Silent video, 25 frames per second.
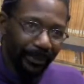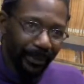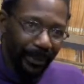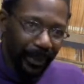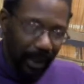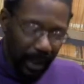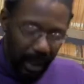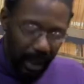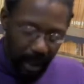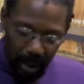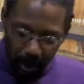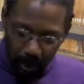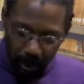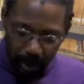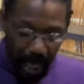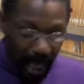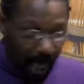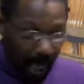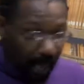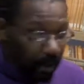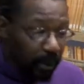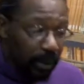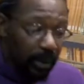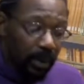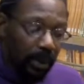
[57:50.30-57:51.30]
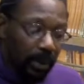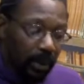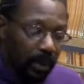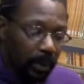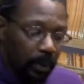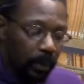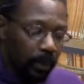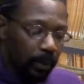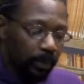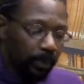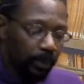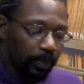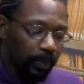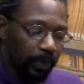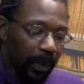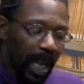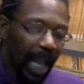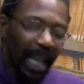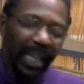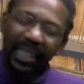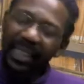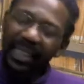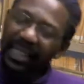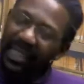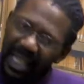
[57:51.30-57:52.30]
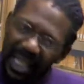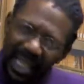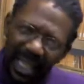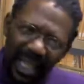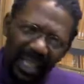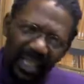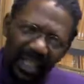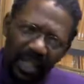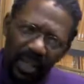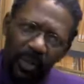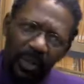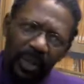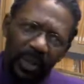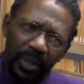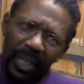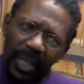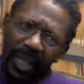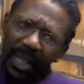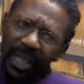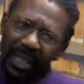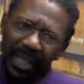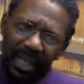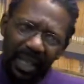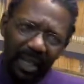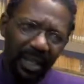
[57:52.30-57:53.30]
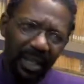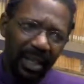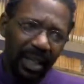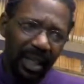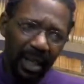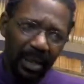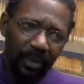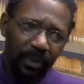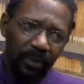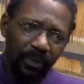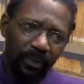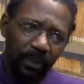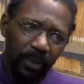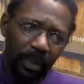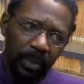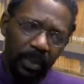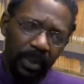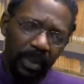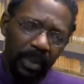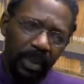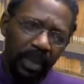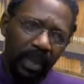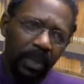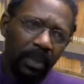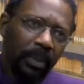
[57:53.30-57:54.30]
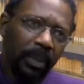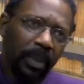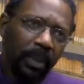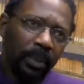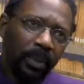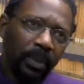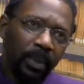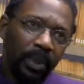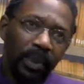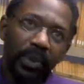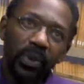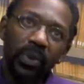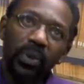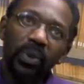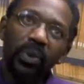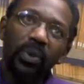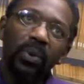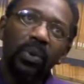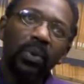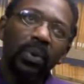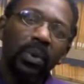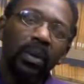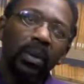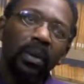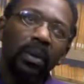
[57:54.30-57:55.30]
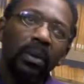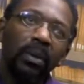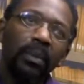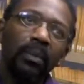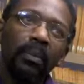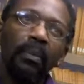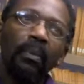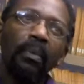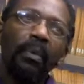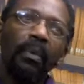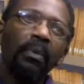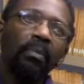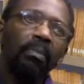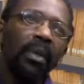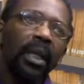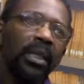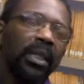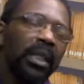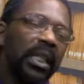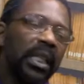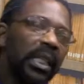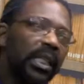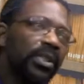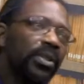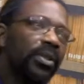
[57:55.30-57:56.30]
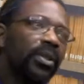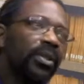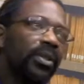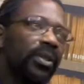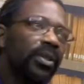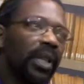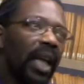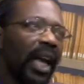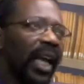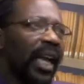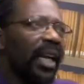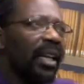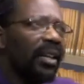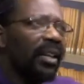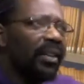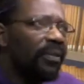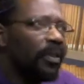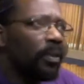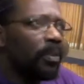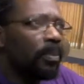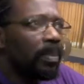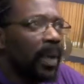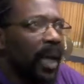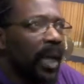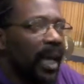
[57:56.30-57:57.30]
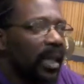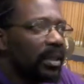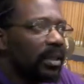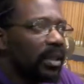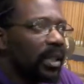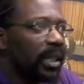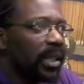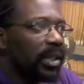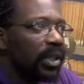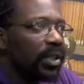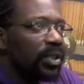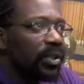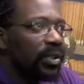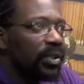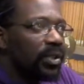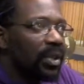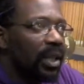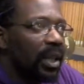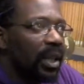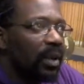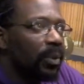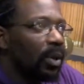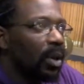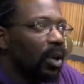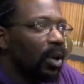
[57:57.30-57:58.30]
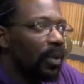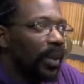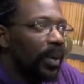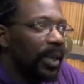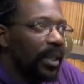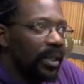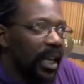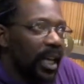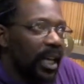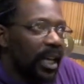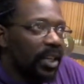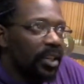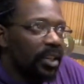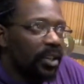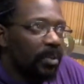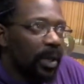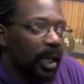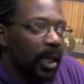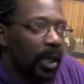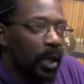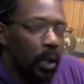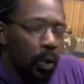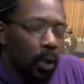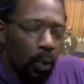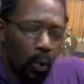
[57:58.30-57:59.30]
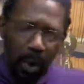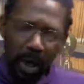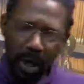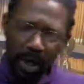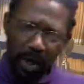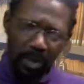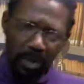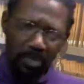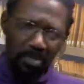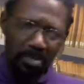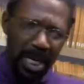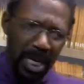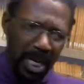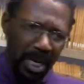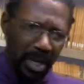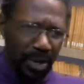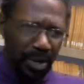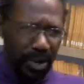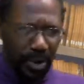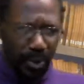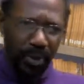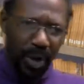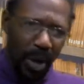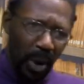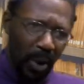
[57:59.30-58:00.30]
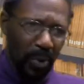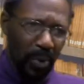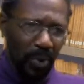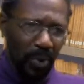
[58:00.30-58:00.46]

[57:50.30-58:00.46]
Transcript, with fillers: You know, I don't know I think I know where that idea came from because I remember in school, my teachers, I had a few bad teachers, and they would always ask me, What do you mean you don't